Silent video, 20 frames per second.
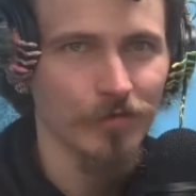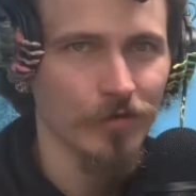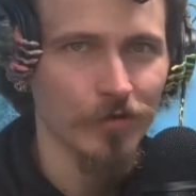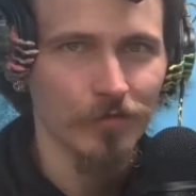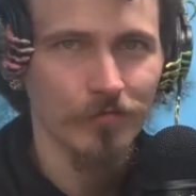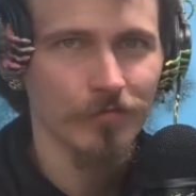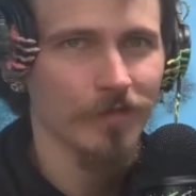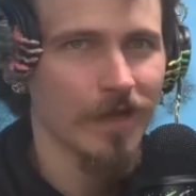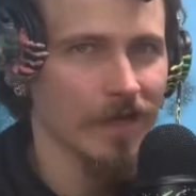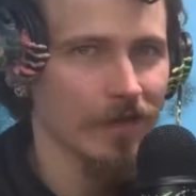
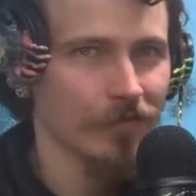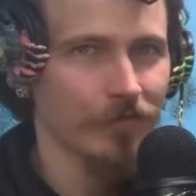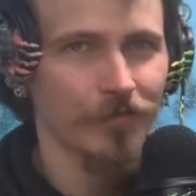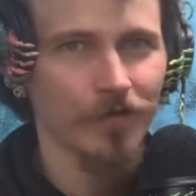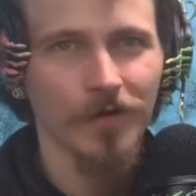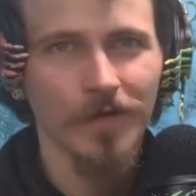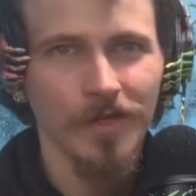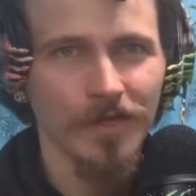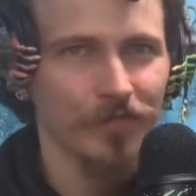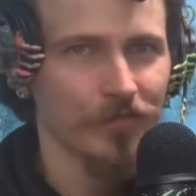throw out,
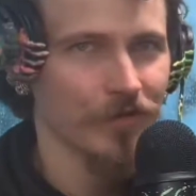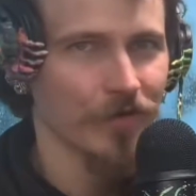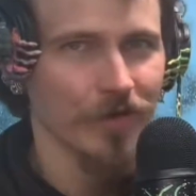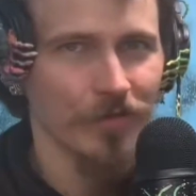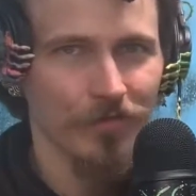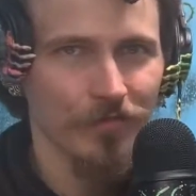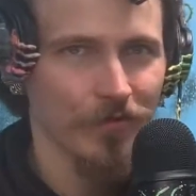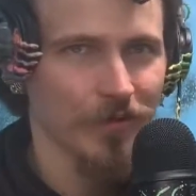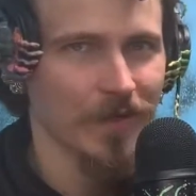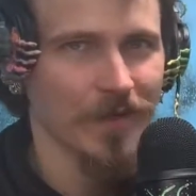throw out,
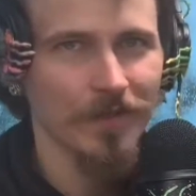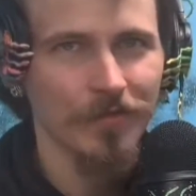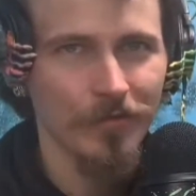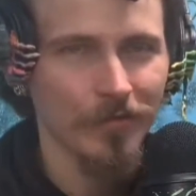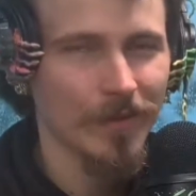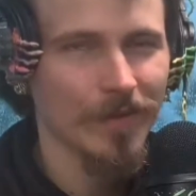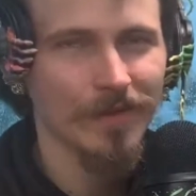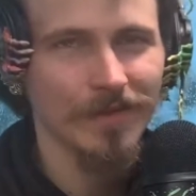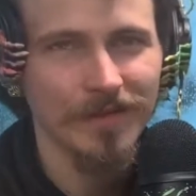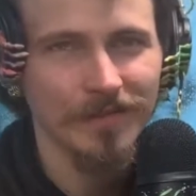throw out, throw out,
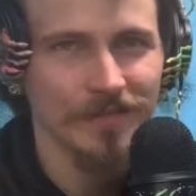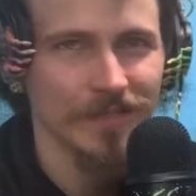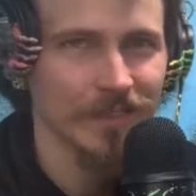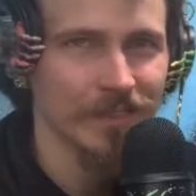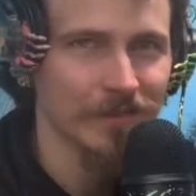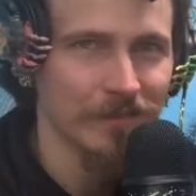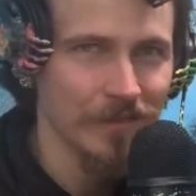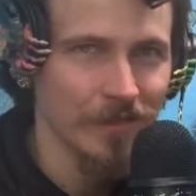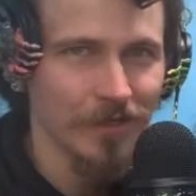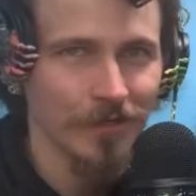throw out. And I was
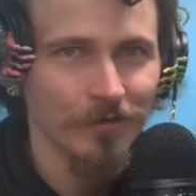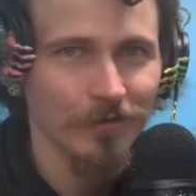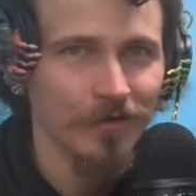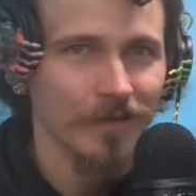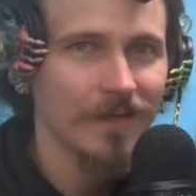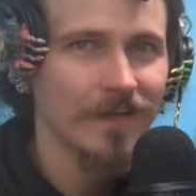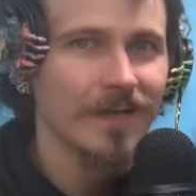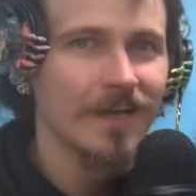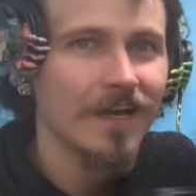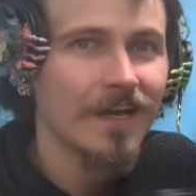like, no,
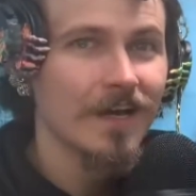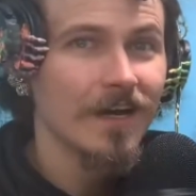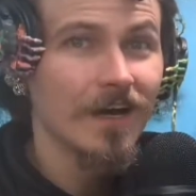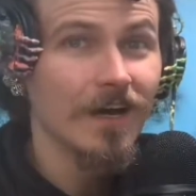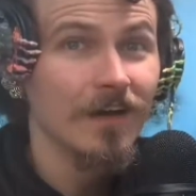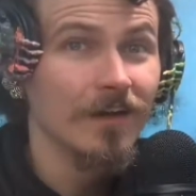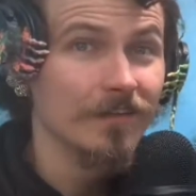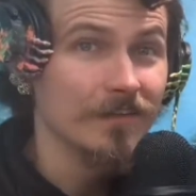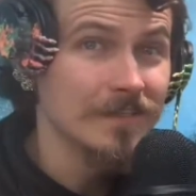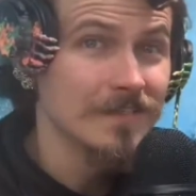
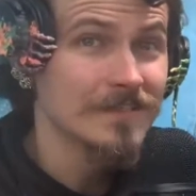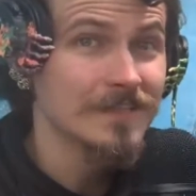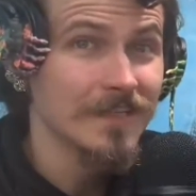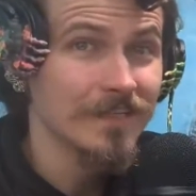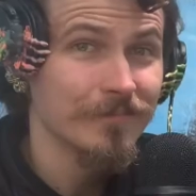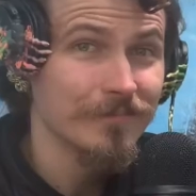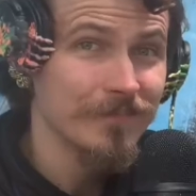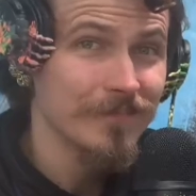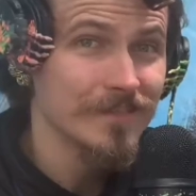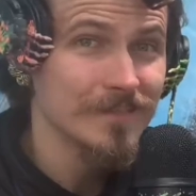all this
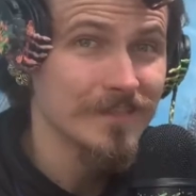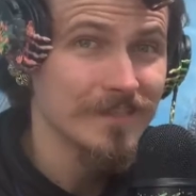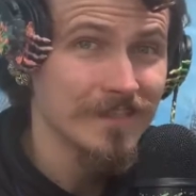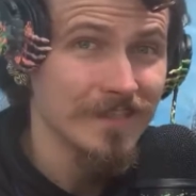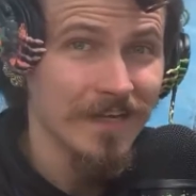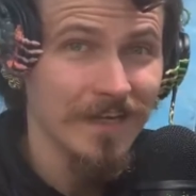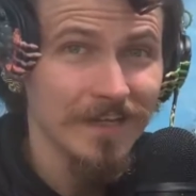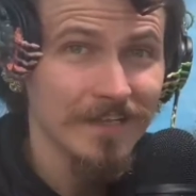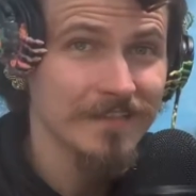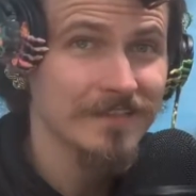stuff is
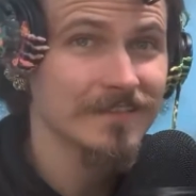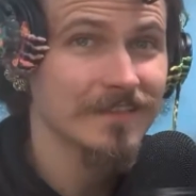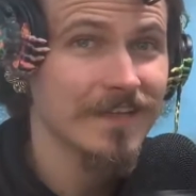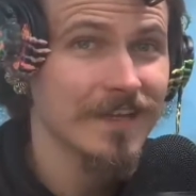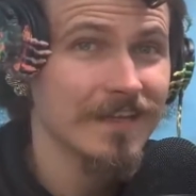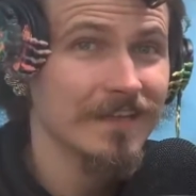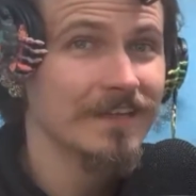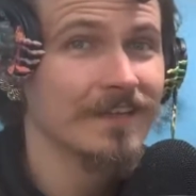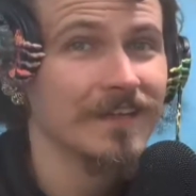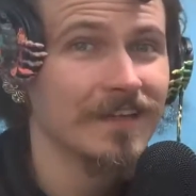not
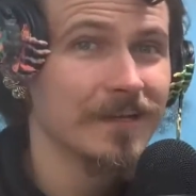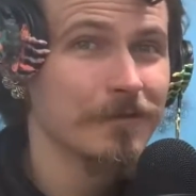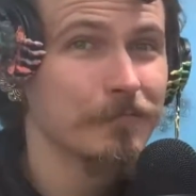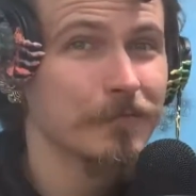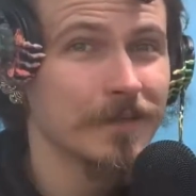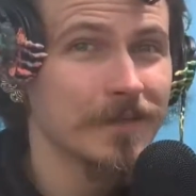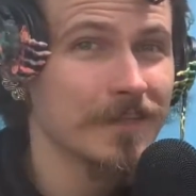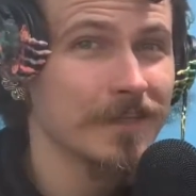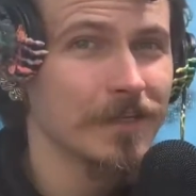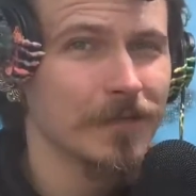ending
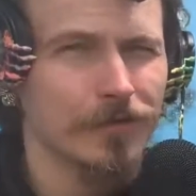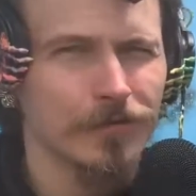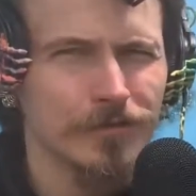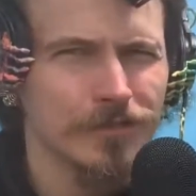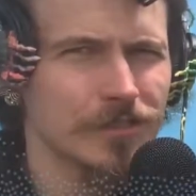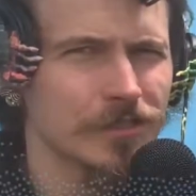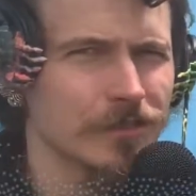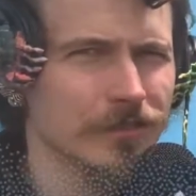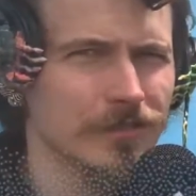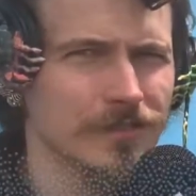up in the
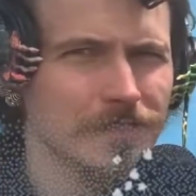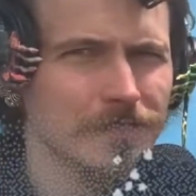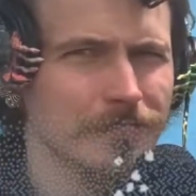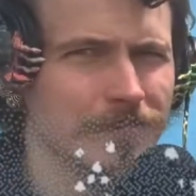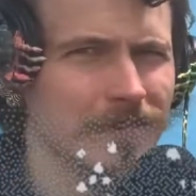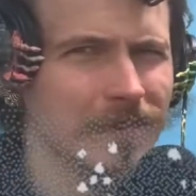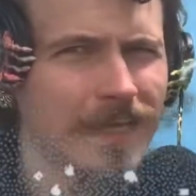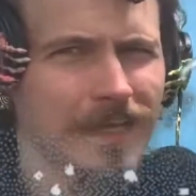ocean or some